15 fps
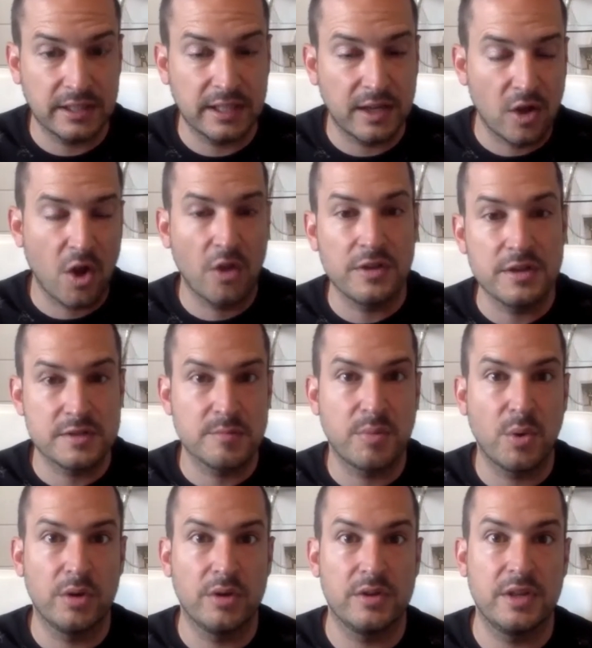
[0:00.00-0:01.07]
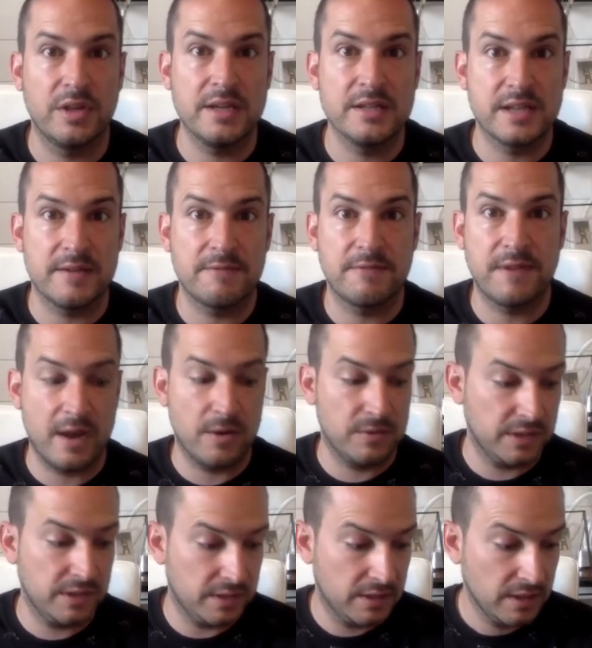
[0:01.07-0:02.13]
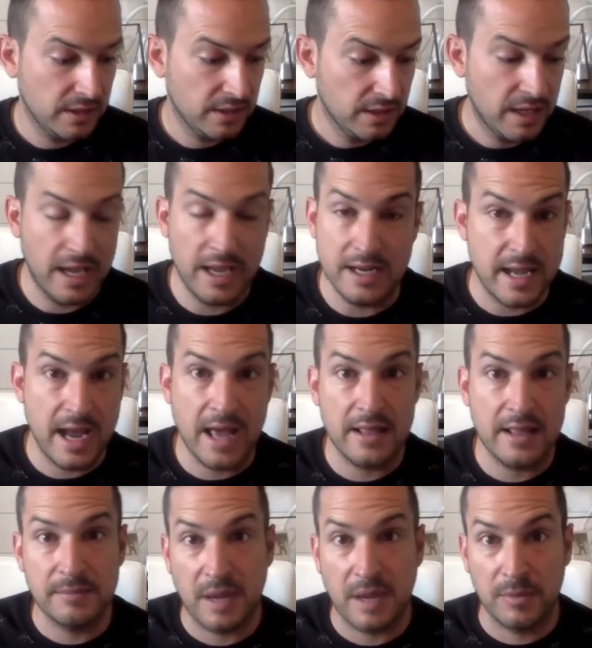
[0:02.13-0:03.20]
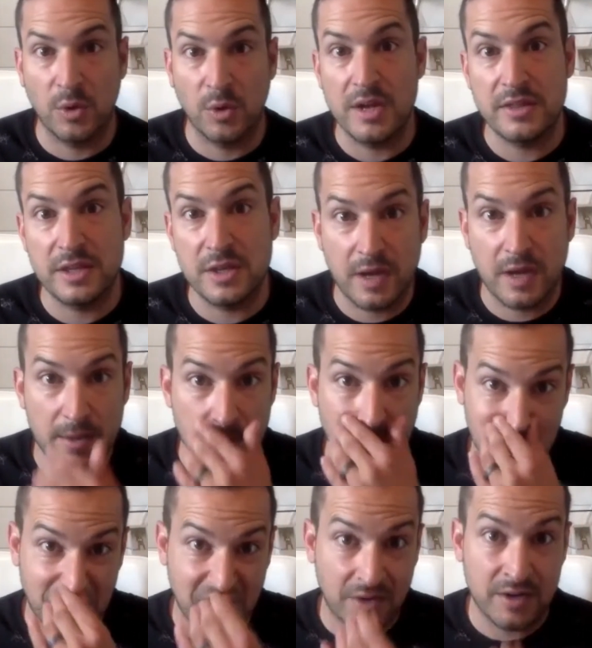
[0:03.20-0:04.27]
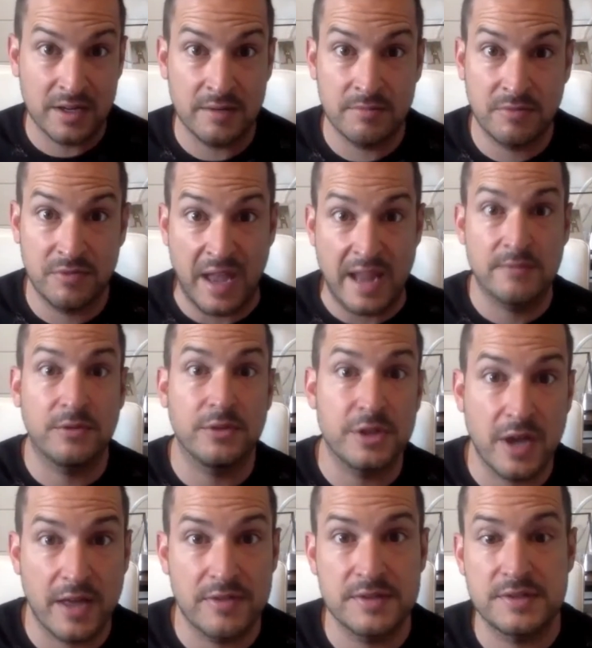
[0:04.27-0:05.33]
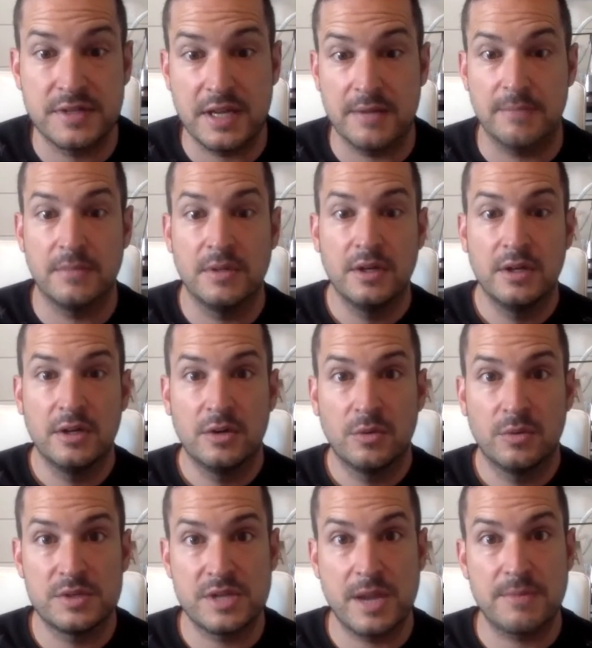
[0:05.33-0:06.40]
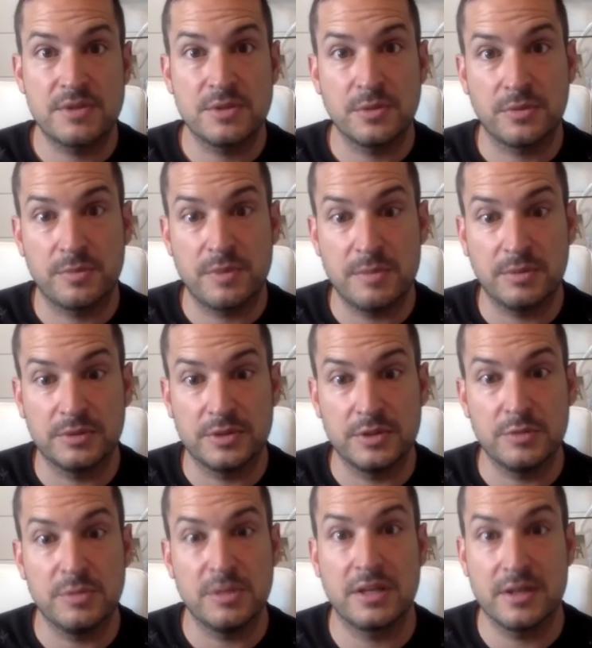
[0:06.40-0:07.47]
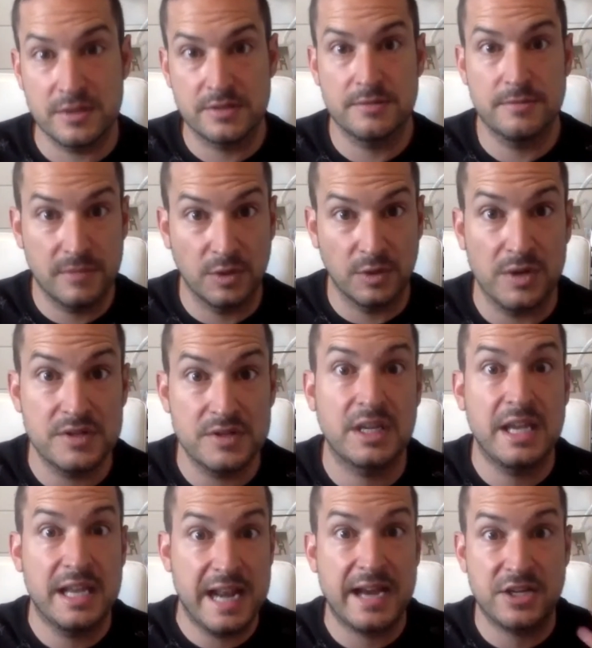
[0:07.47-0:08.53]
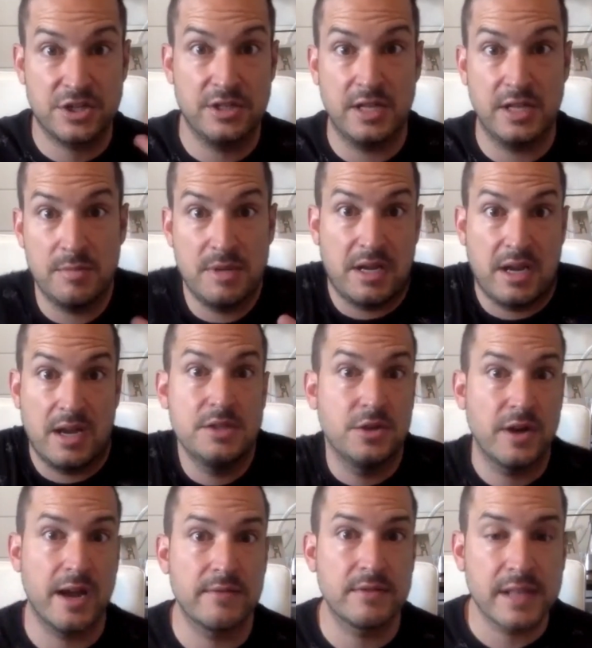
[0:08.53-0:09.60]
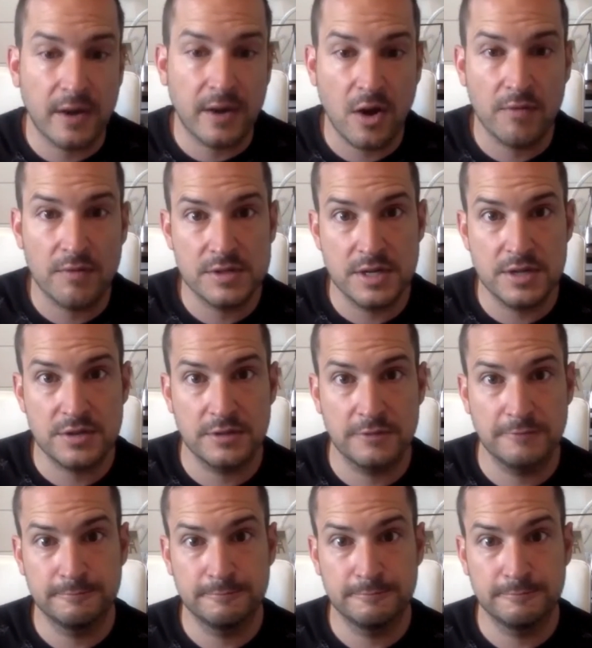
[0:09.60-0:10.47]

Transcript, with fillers: like all these important things i found and and yeah i'm, I'm great that you I'm, I'm very thankful that you had the same reception with people too because there is a connection there because you're having that conversation